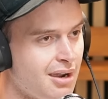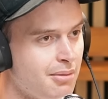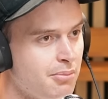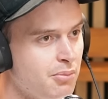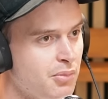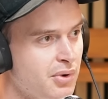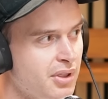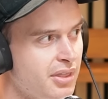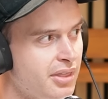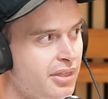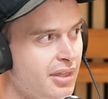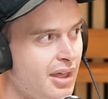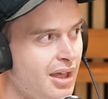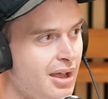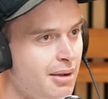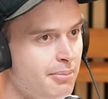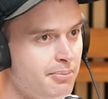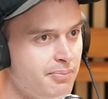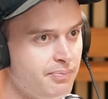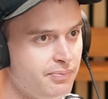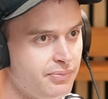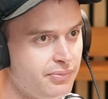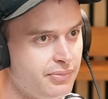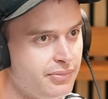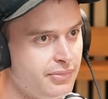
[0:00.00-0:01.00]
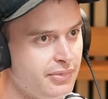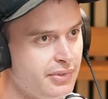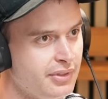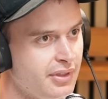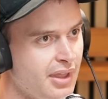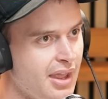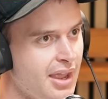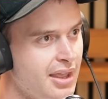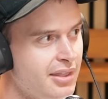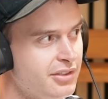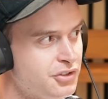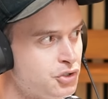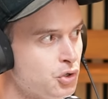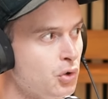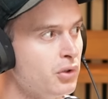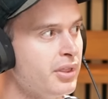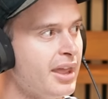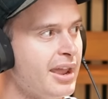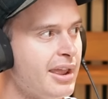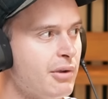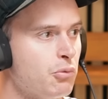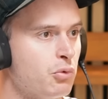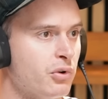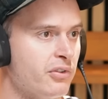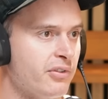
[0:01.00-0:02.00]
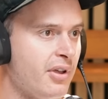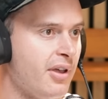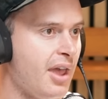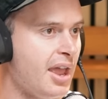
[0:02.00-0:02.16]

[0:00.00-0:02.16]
come with um the sure they would